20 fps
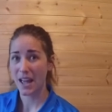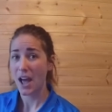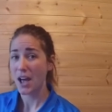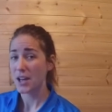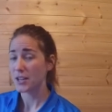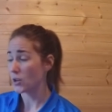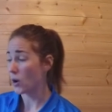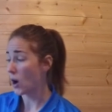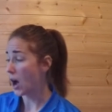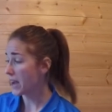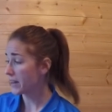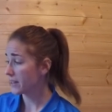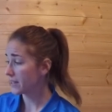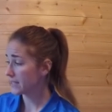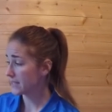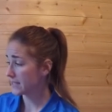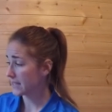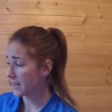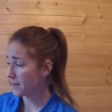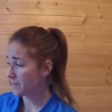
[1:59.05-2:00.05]
So I could
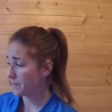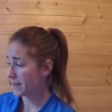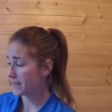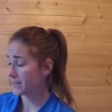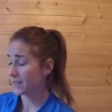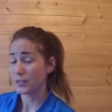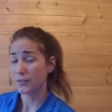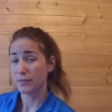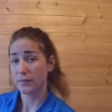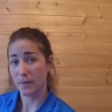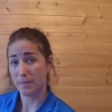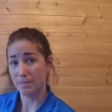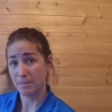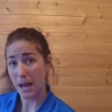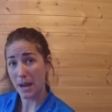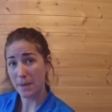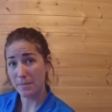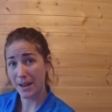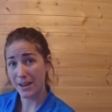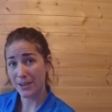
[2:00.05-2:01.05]
send a message from
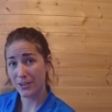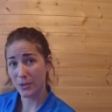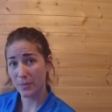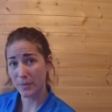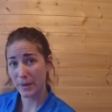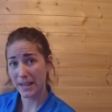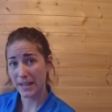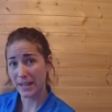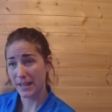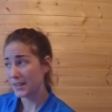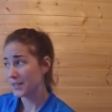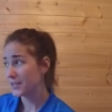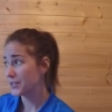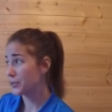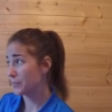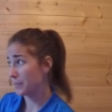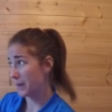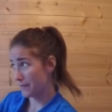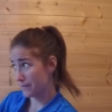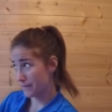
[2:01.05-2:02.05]
my micro:bit to
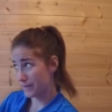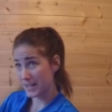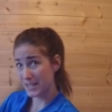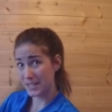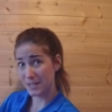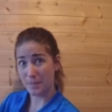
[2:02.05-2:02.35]
my friend's